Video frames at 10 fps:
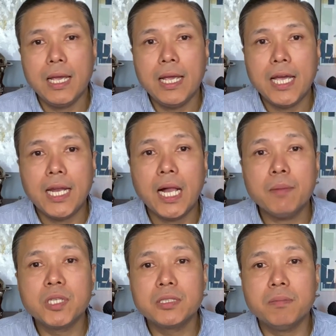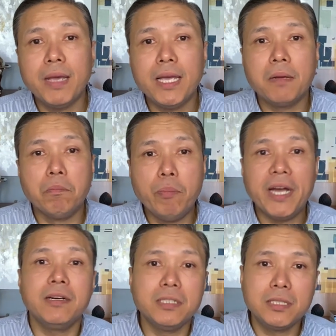It helps us make
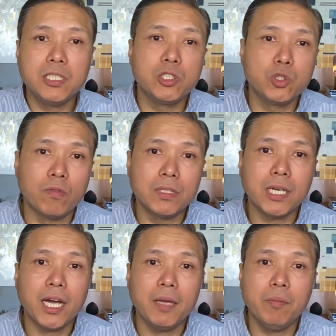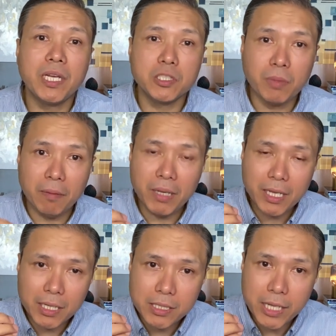better decisions over time, because by
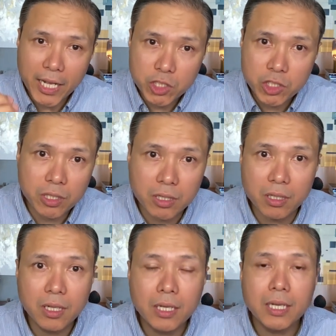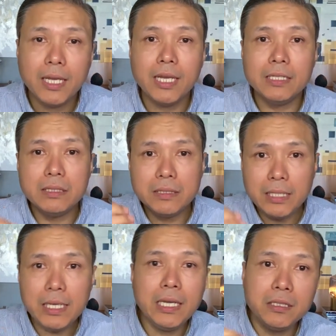being intentional in
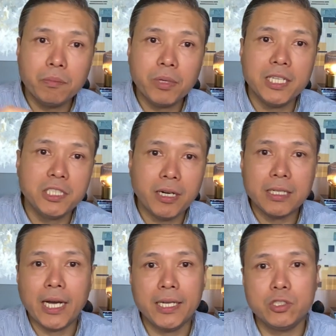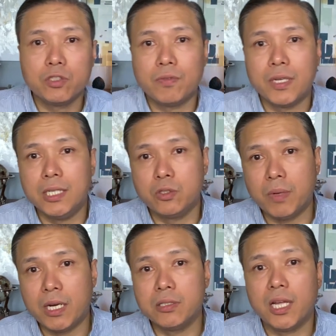seeking the pleasure and guidance of Allah
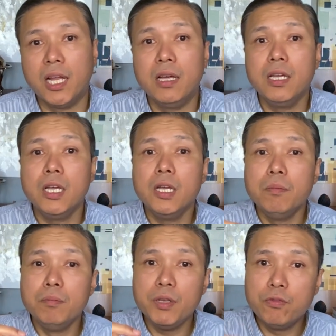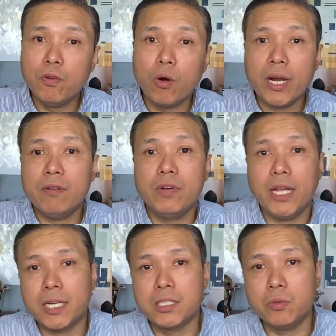subhanahu wa ta'ala before every
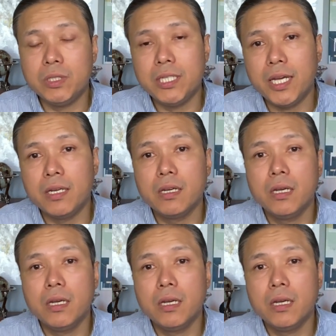action we take,